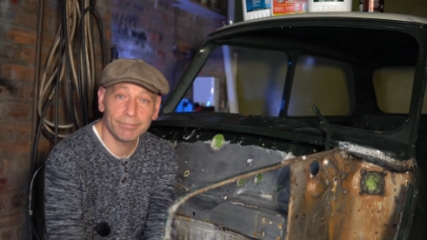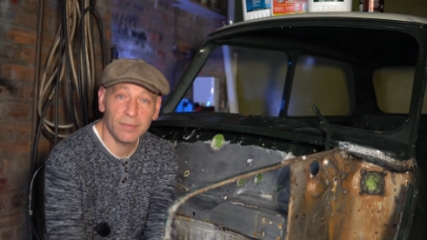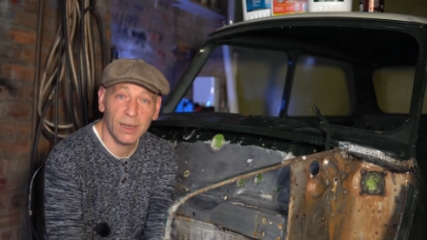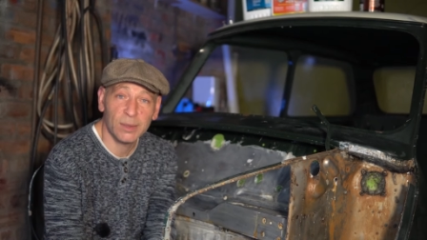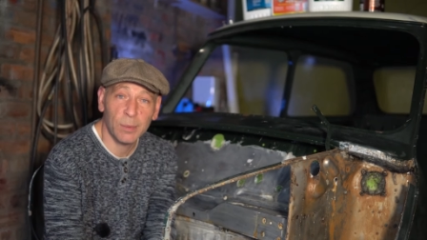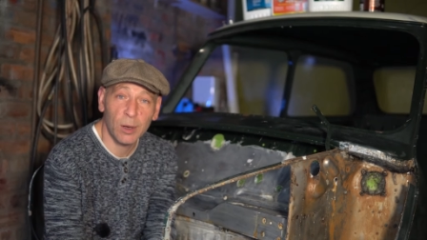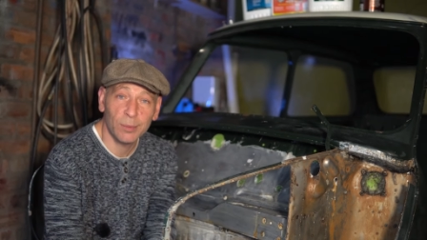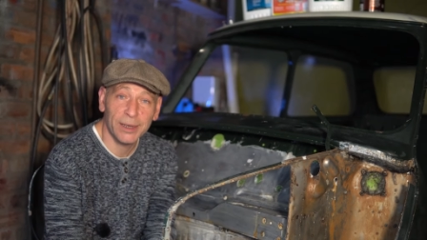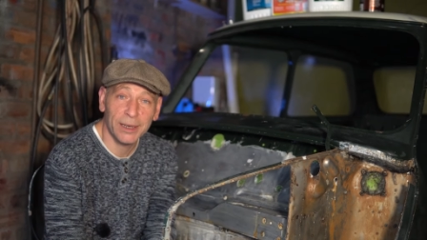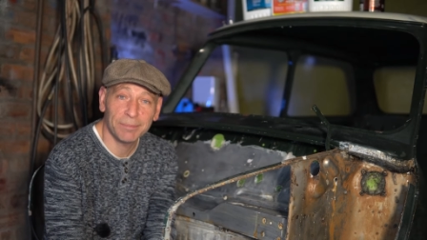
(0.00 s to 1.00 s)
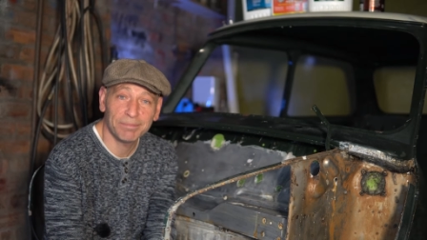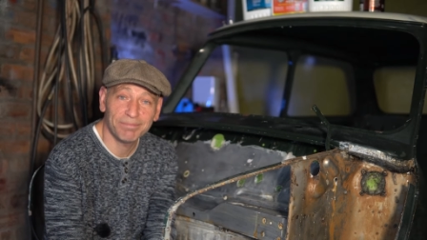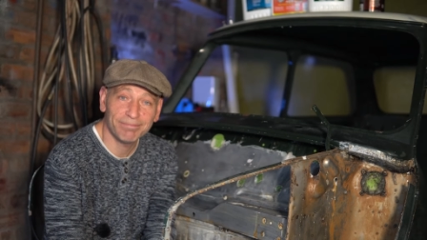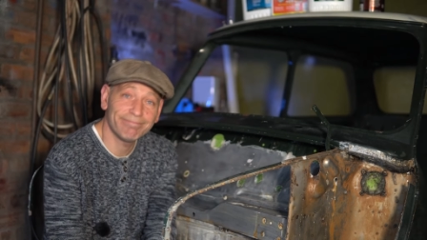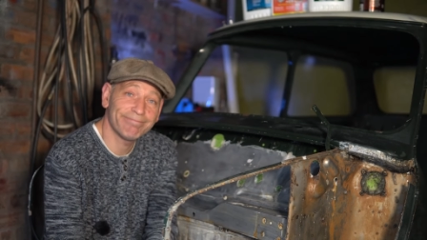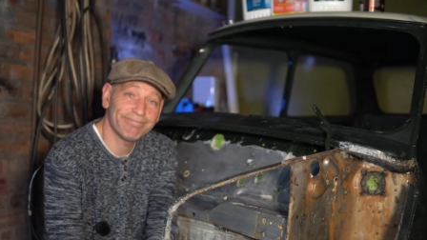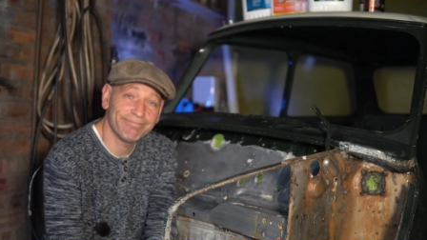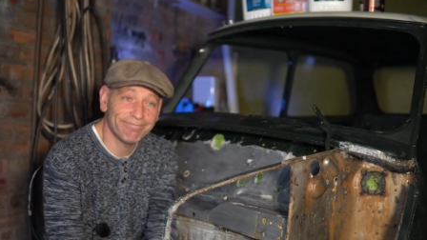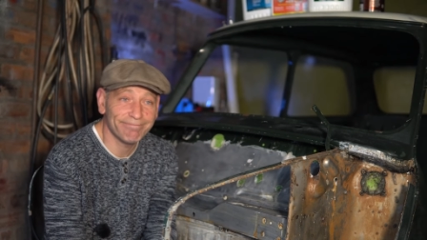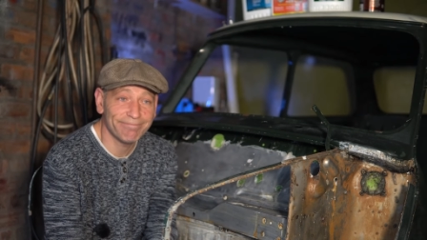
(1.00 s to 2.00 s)
that's my update,
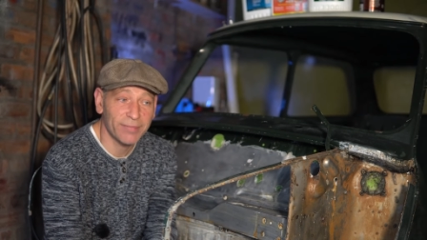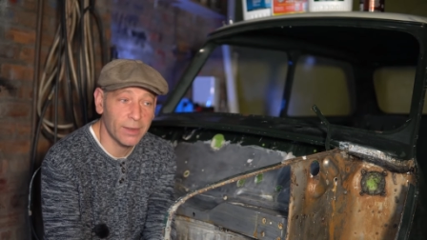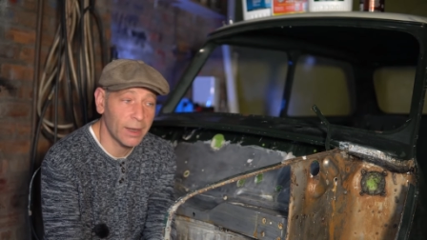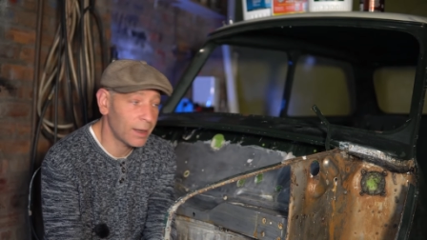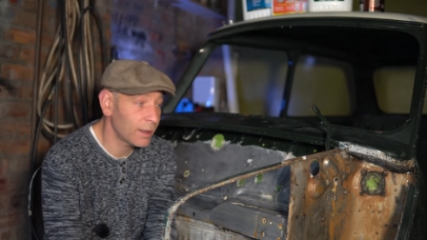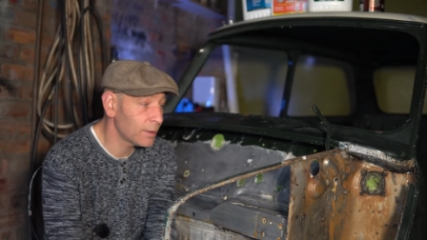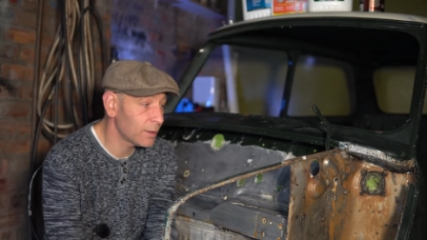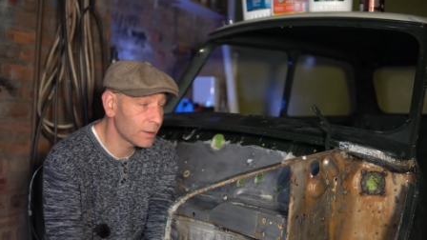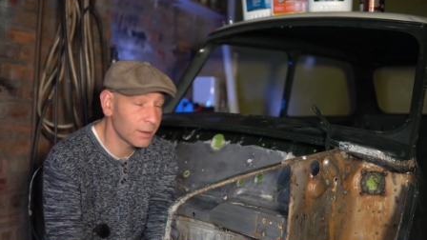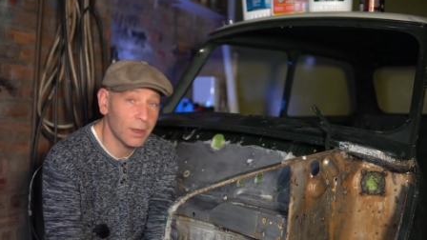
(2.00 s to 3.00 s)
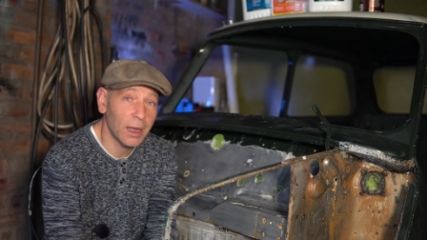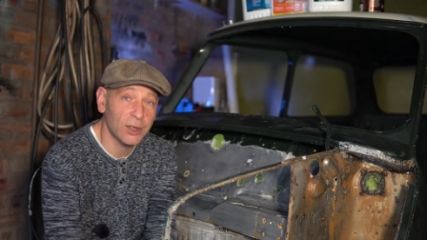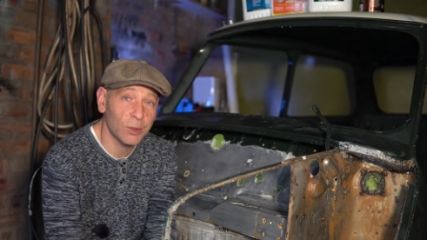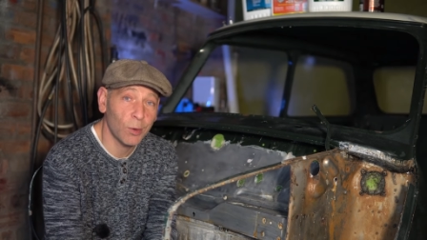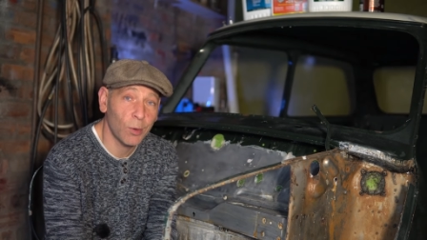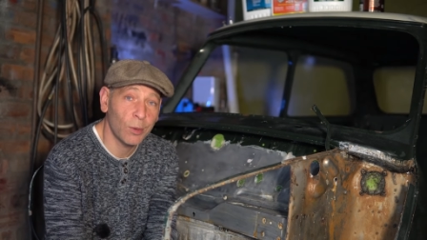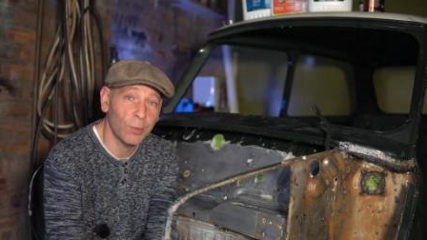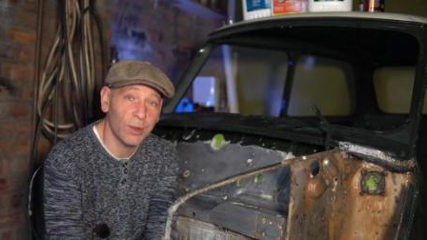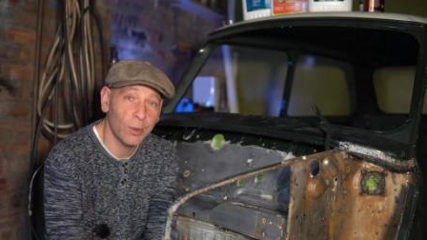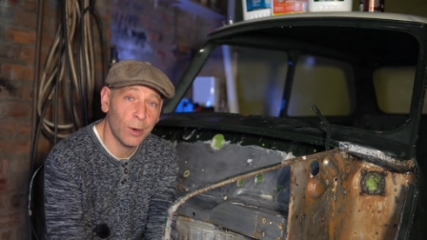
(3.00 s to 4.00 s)
and I shall go on
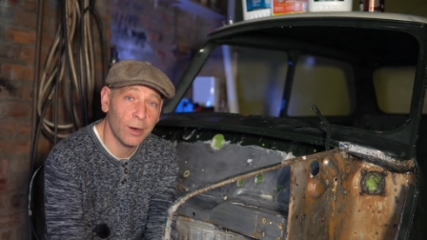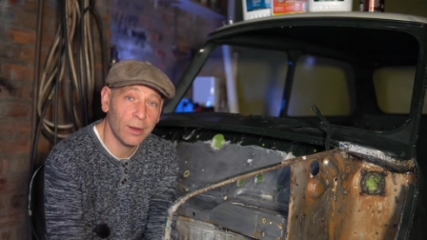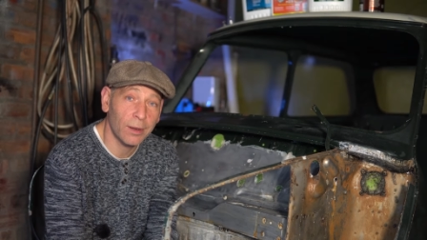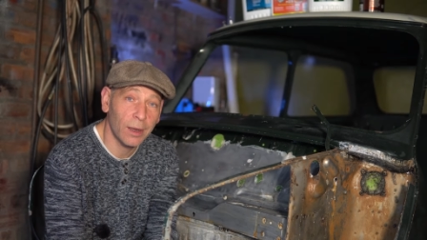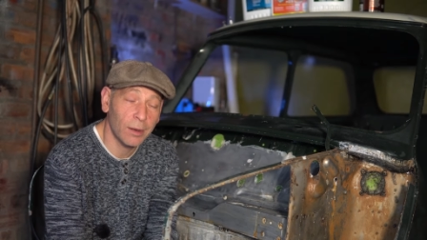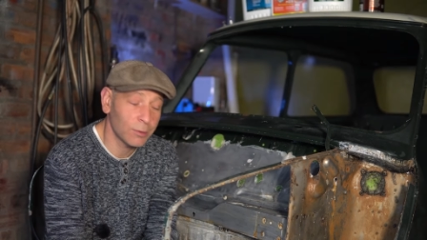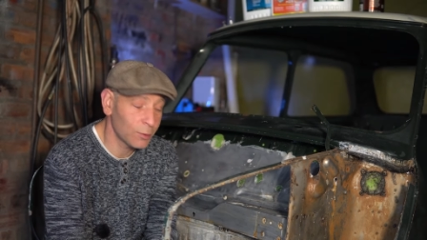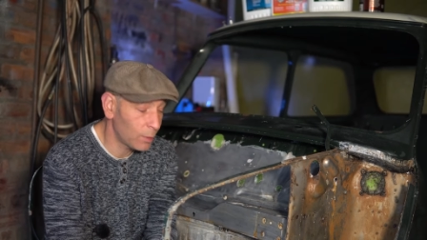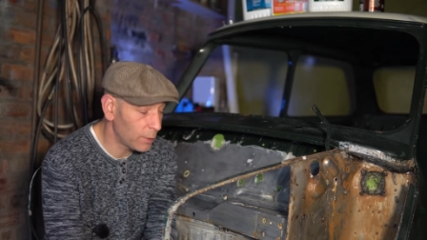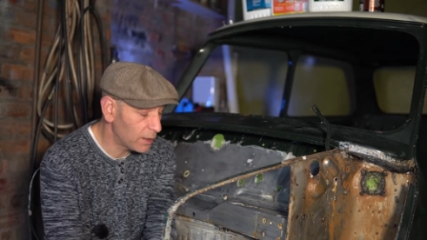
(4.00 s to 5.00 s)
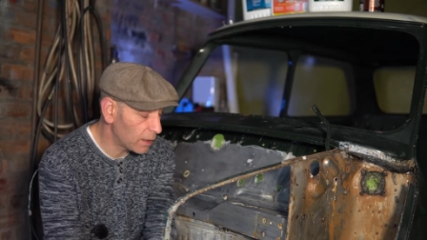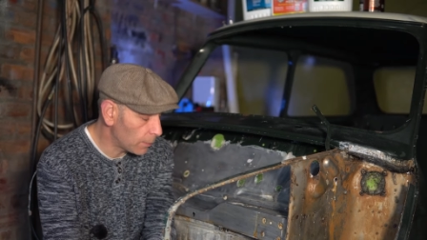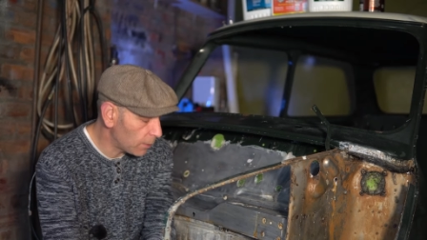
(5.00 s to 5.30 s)
with the work. I'll do a wee time